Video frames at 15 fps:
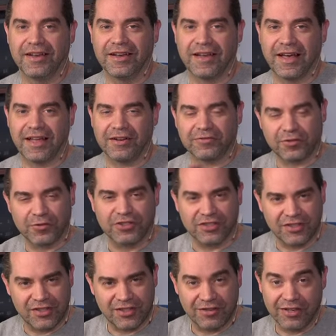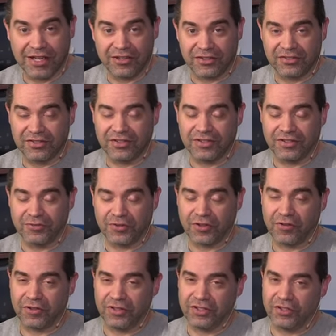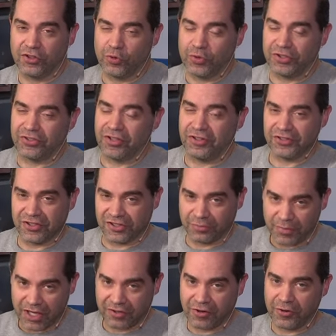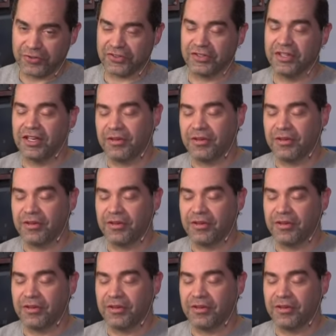I don't go into detail on how to install to install JustMacros,